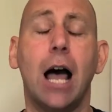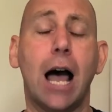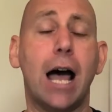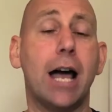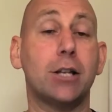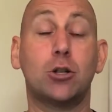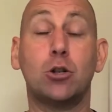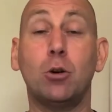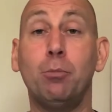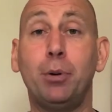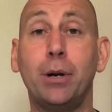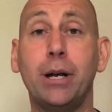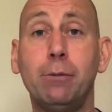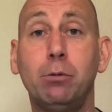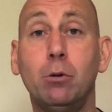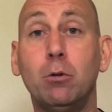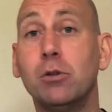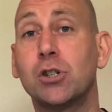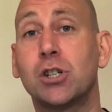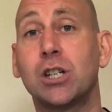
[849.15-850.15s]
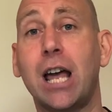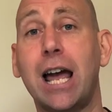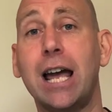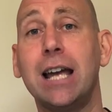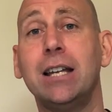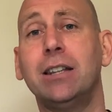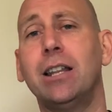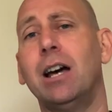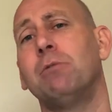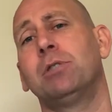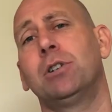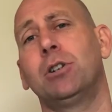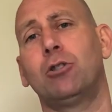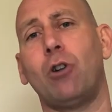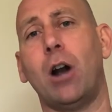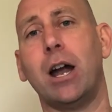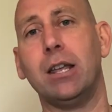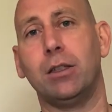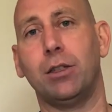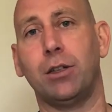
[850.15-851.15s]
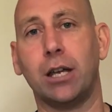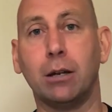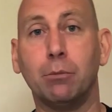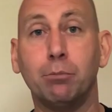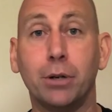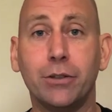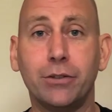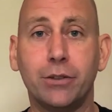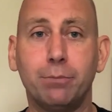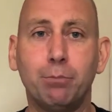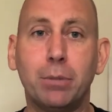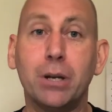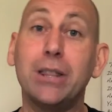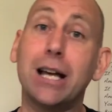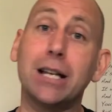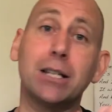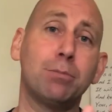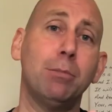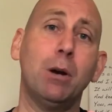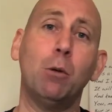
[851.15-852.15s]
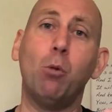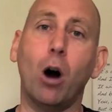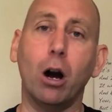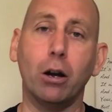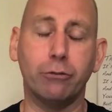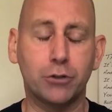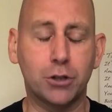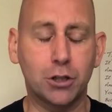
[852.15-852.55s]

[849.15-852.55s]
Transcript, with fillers: Uh, some people will say that was a great thing, but, but that's my wife.